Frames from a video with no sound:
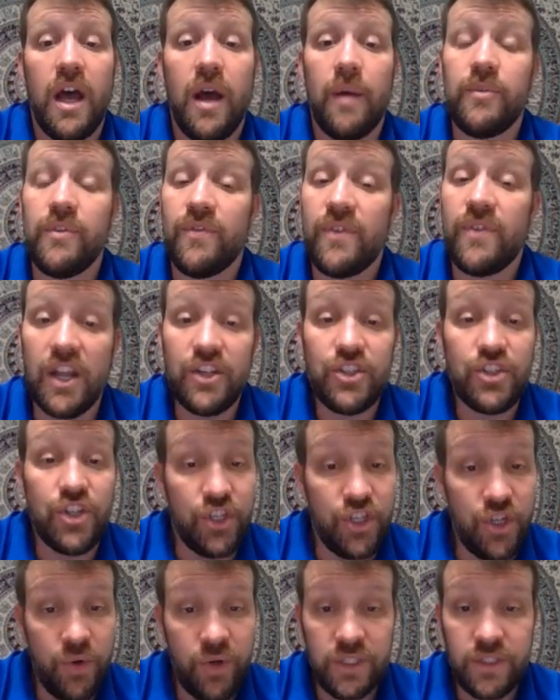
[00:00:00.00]
You've got your
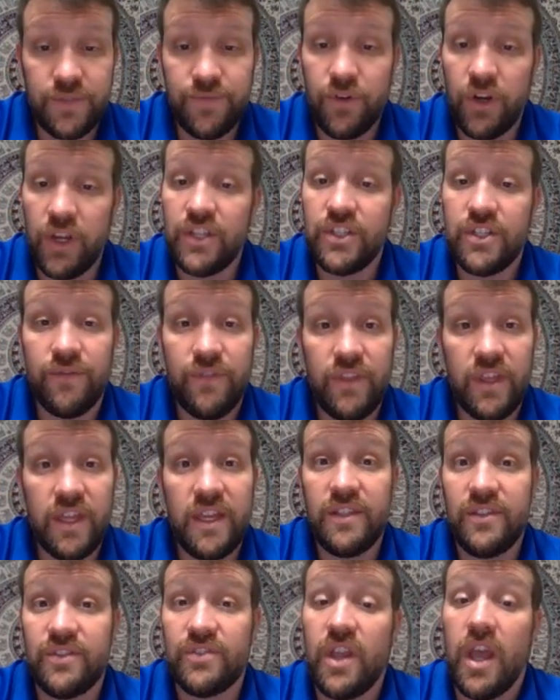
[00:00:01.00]
units for each of
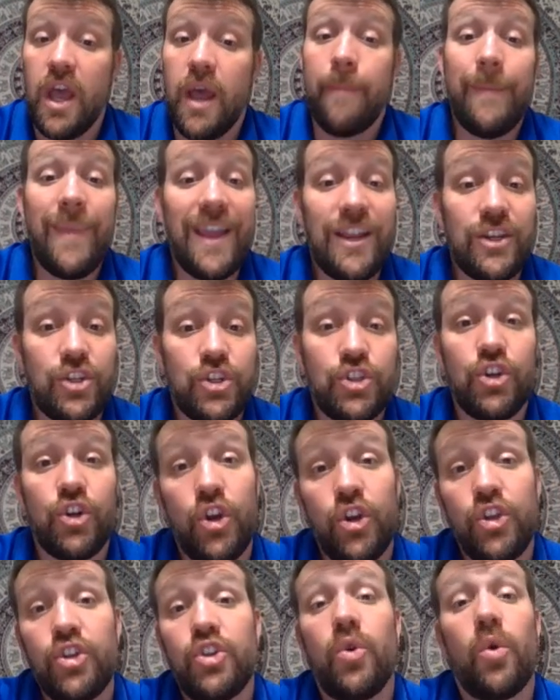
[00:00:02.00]
these. Make
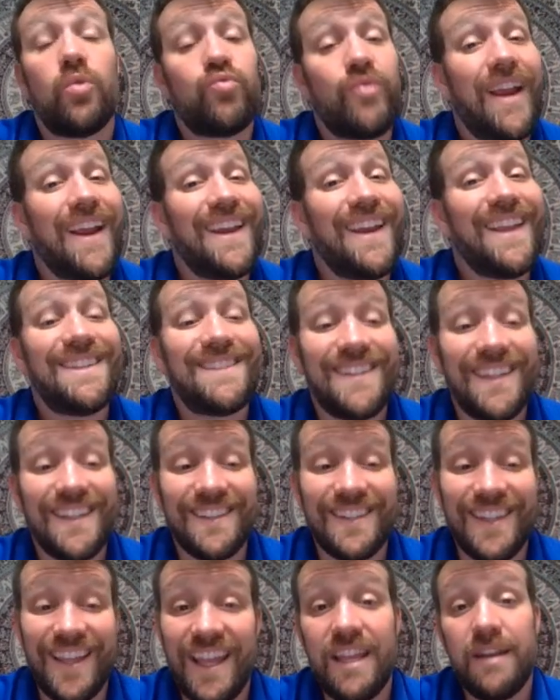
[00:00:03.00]
sure your radius
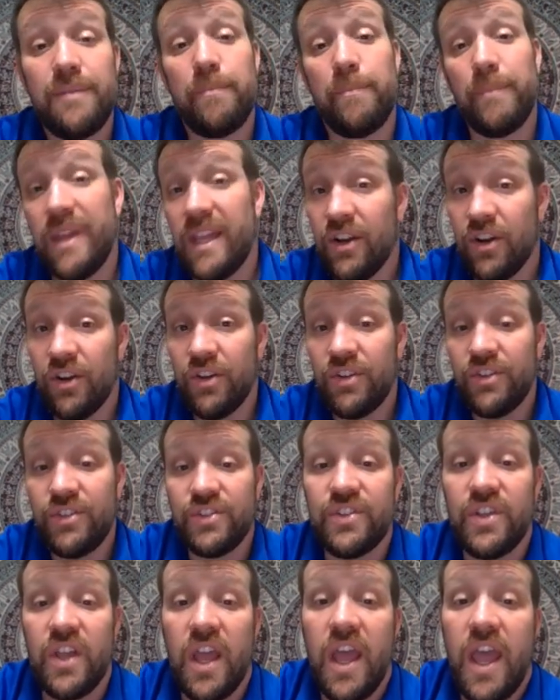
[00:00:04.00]
is in
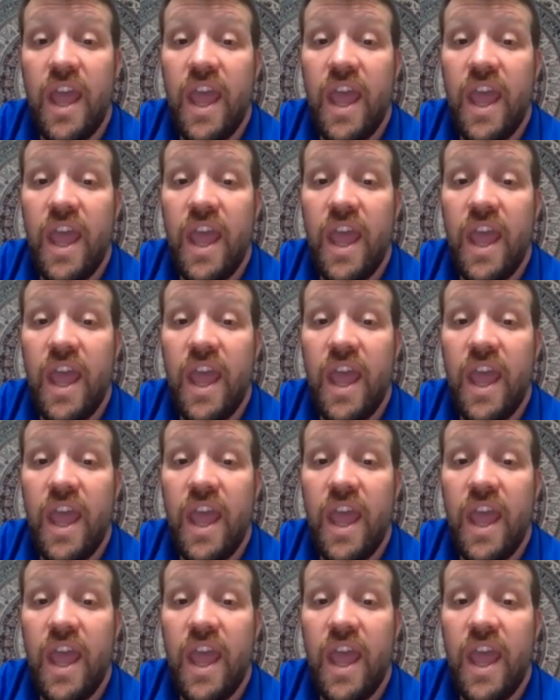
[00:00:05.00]
meters.